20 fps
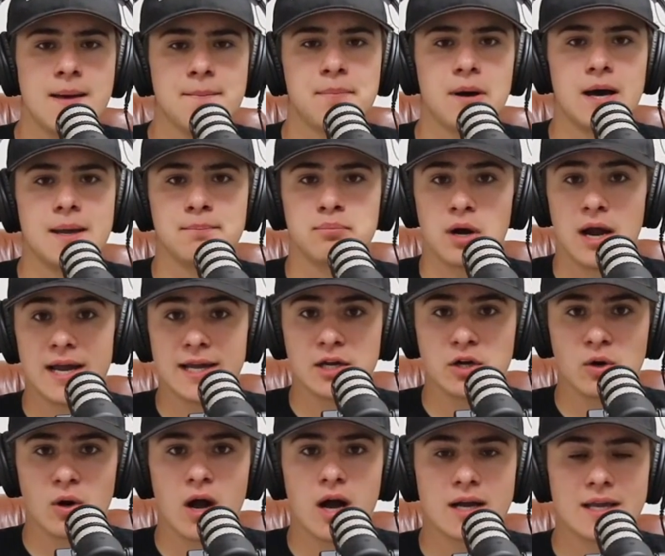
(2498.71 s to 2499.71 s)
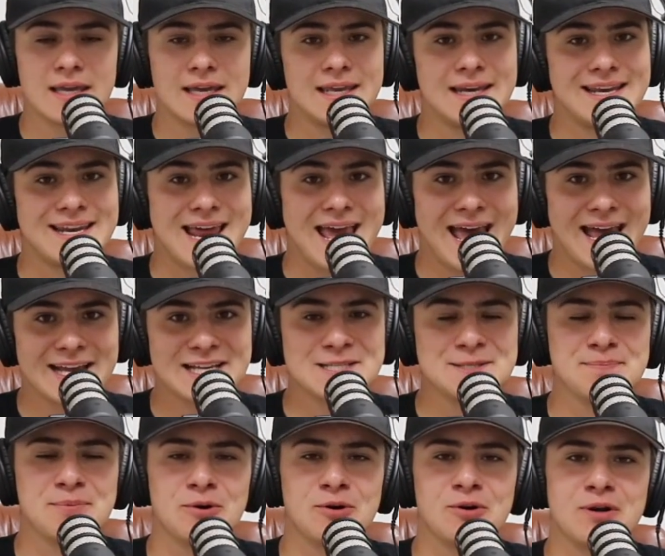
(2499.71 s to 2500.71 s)
But Brian Crockett, an
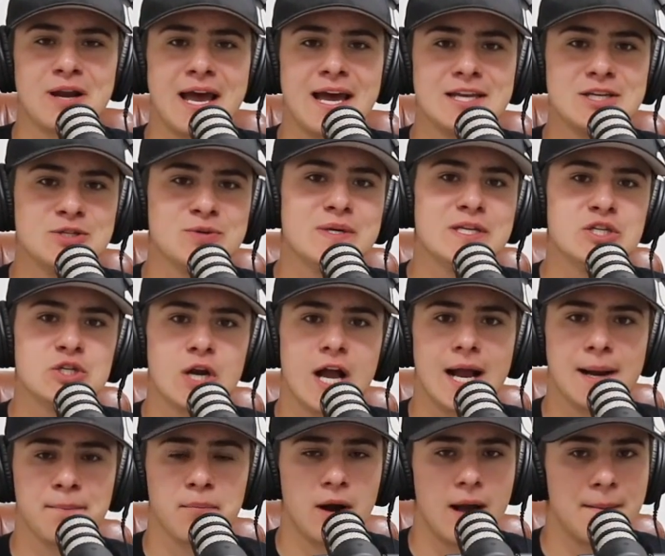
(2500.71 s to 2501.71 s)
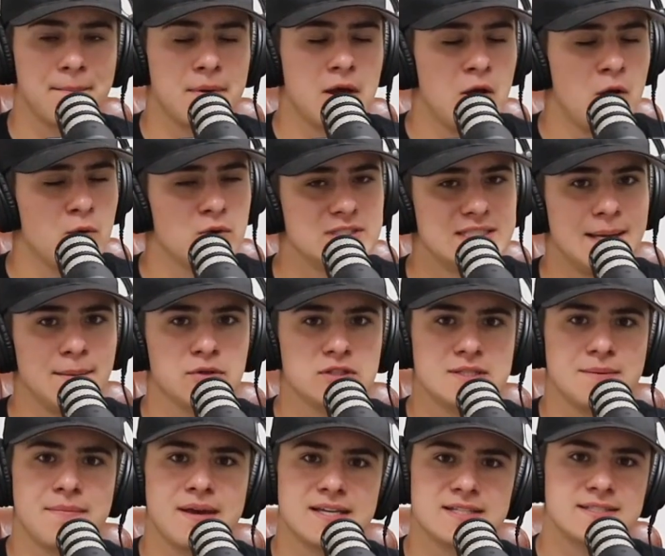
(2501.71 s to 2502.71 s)
expert at doing track prep, was able
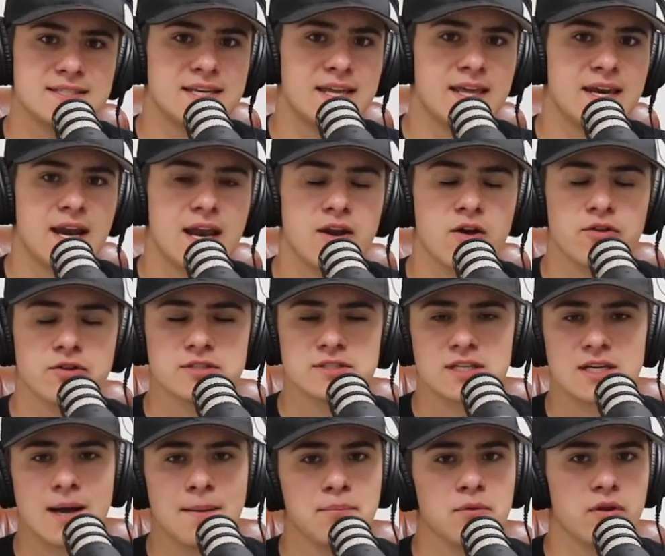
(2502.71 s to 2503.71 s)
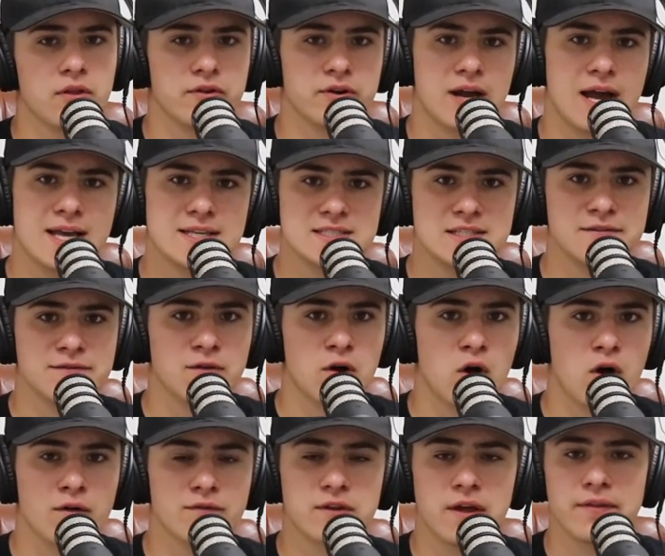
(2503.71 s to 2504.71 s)
to mix it in. I know there's a couple other guys
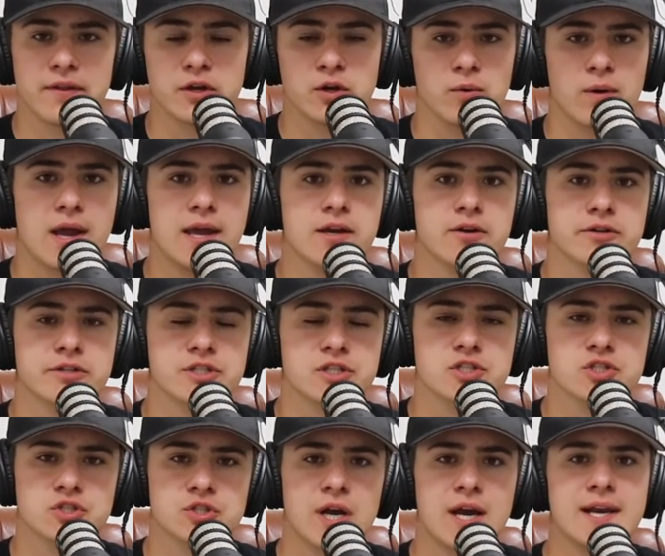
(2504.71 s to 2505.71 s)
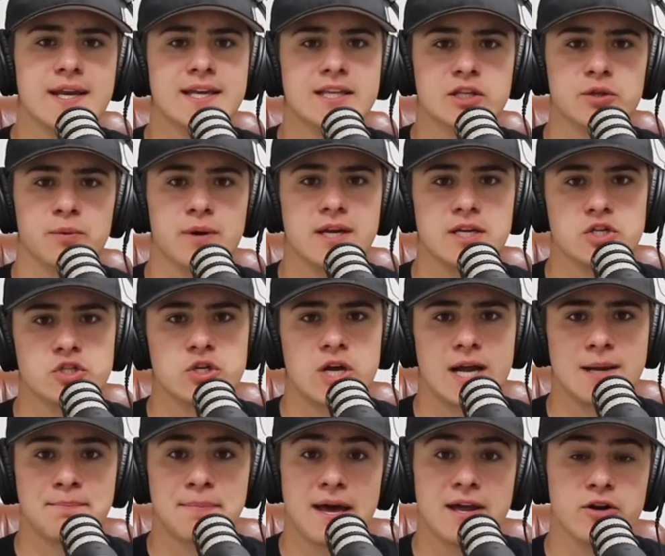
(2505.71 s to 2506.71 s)
involved on the grader, just trying to get the
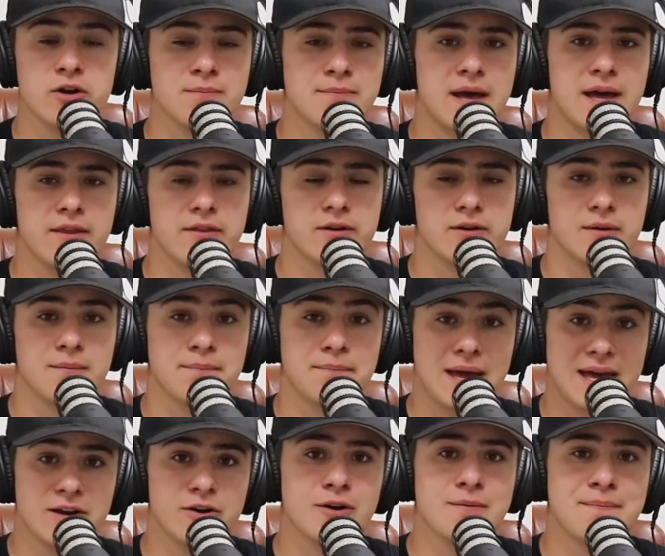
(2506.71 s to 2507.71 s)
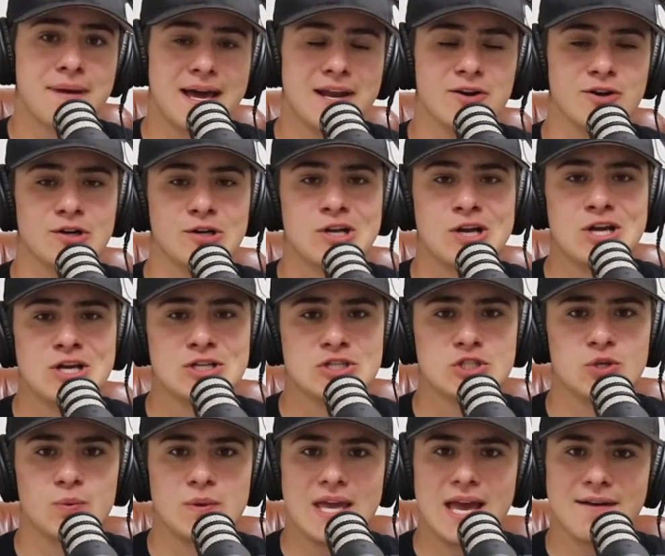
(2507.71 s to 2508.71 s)
racetrack better and better,
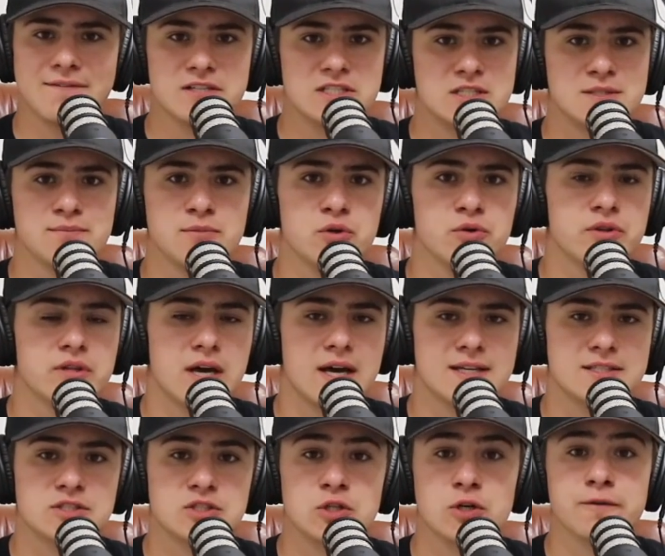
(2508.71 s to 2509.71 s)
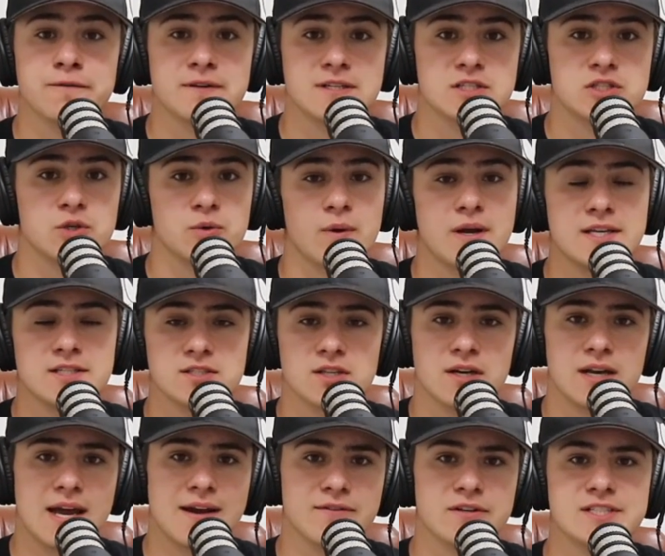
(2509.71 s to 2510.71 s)
so we have a smooth surface to race
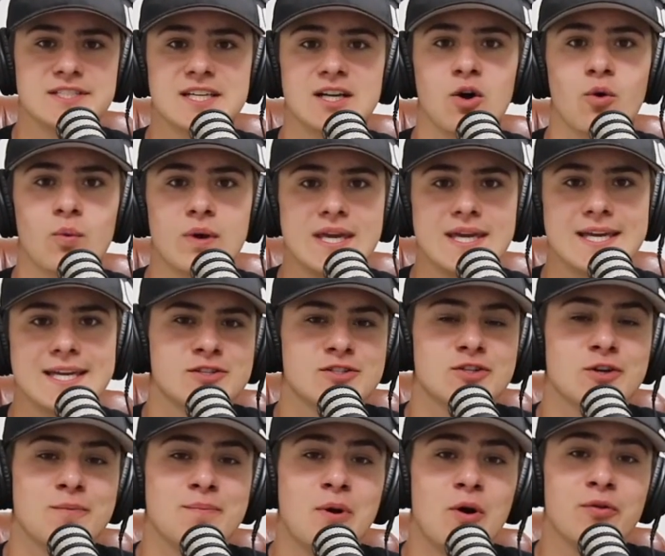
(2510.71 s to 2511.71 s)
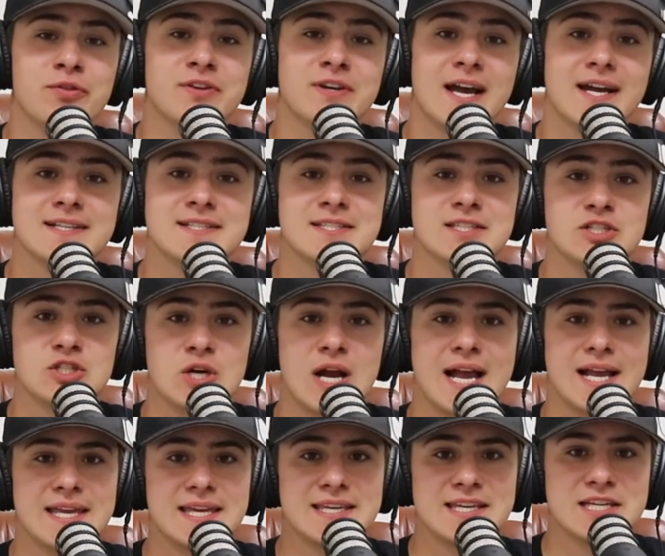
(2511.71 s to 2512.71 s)
on every single week. So both nights, the
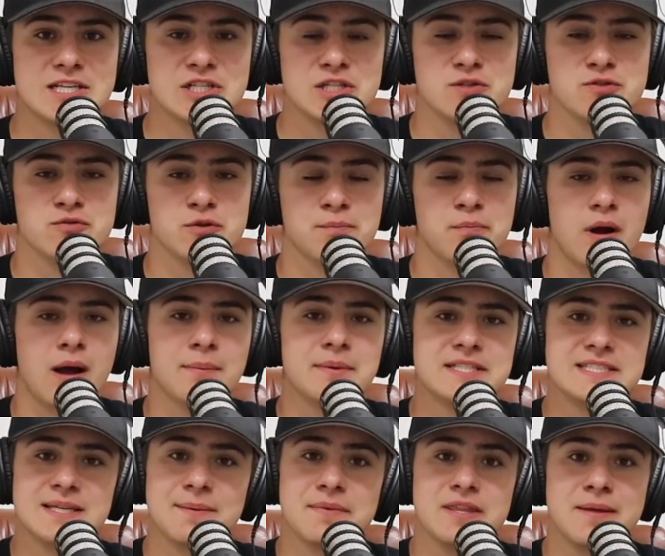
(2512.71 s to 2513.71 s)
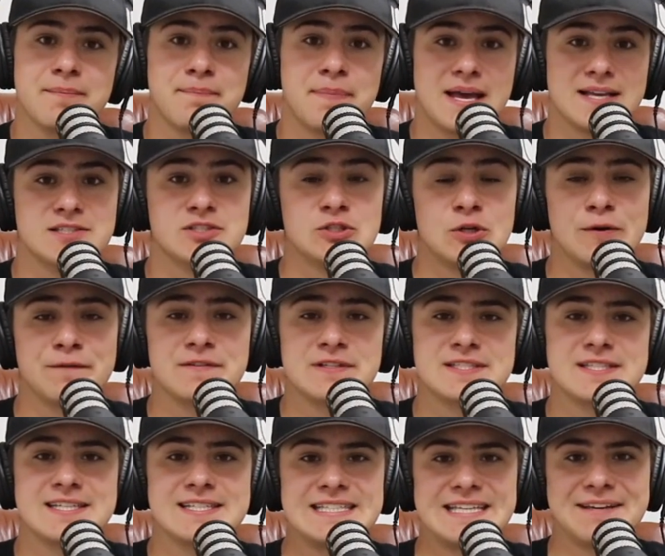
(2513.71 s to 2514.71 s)
track conditions were probably some of the best
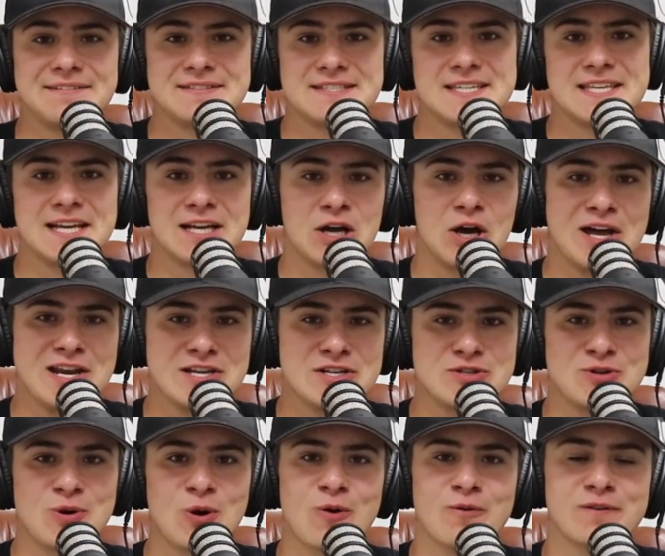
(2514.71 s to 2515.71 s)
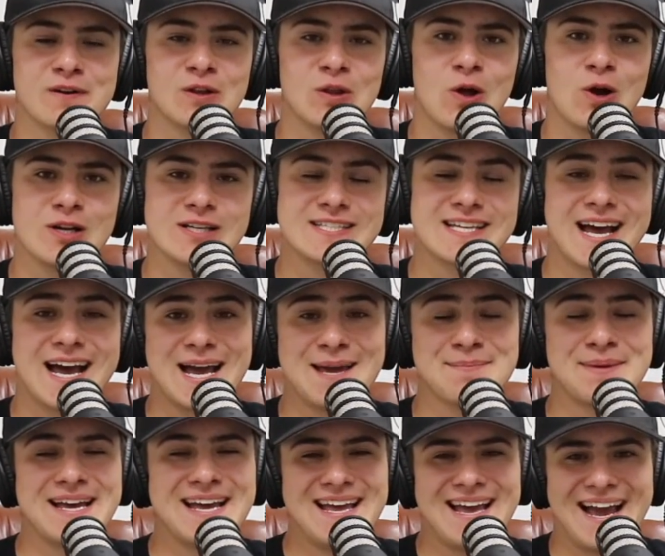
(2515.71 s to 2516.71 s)
surfaces I've seen at Cottage Grove in a long
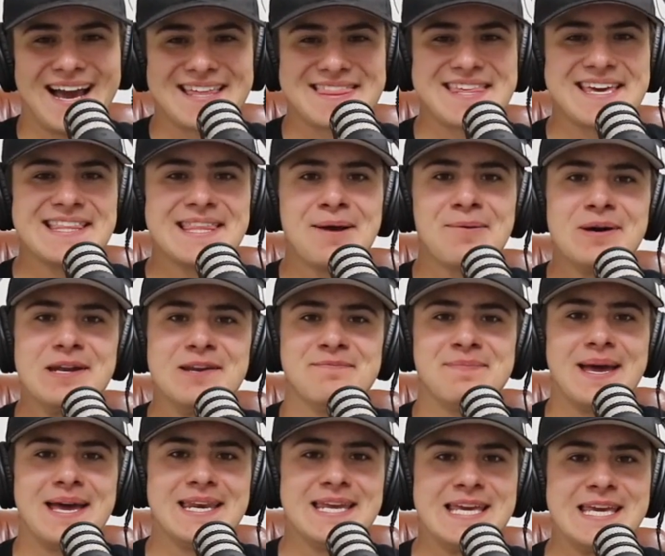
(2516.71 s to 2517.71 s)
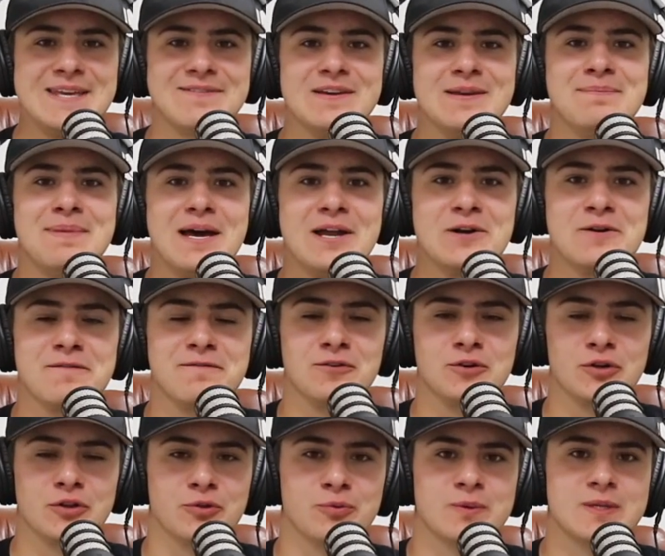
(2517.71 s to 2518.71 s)
time. I think they would have been even better
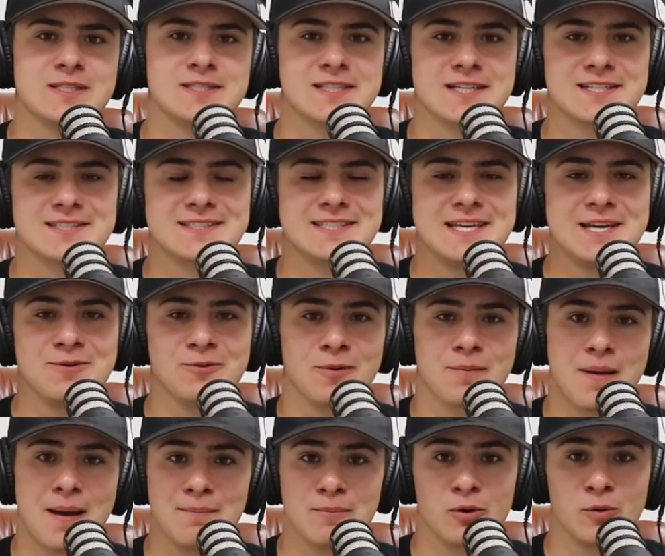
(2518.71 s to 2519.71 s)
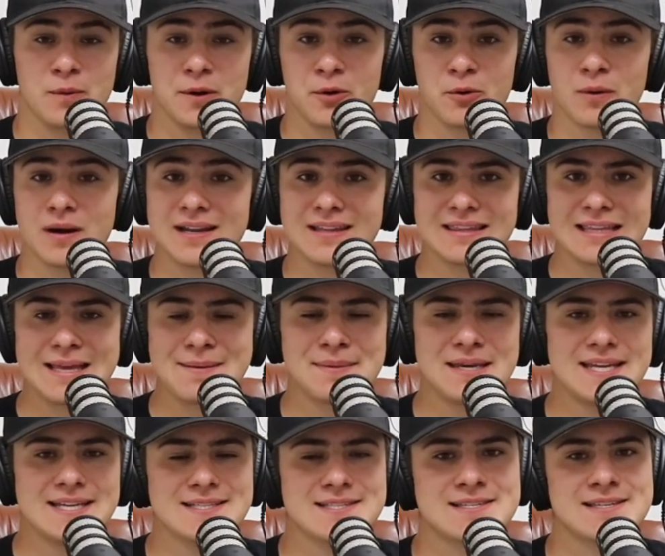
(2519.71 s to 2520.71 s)
for a 360. Remember, we were running
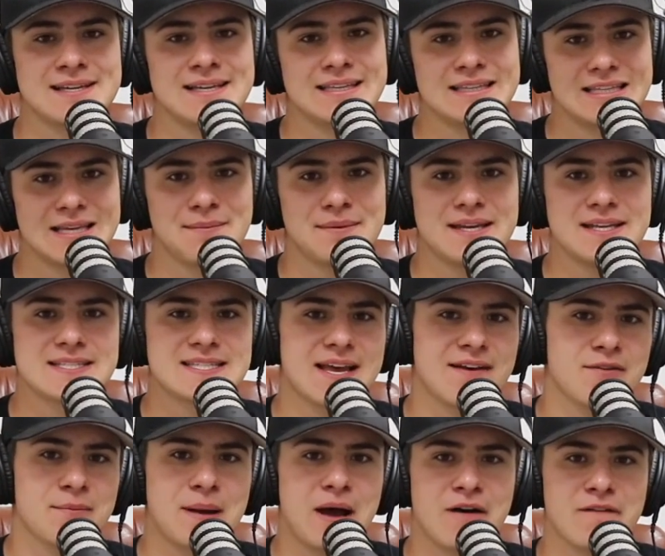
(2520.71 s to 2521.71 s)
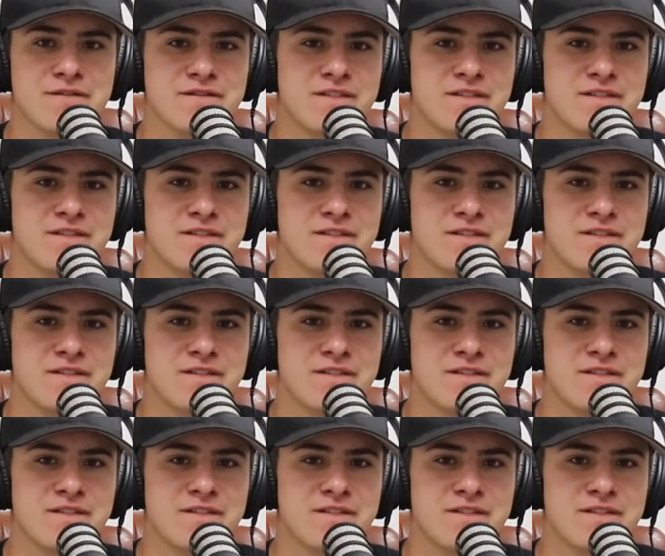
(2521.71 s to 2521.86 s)
limiteds. Limiteds have about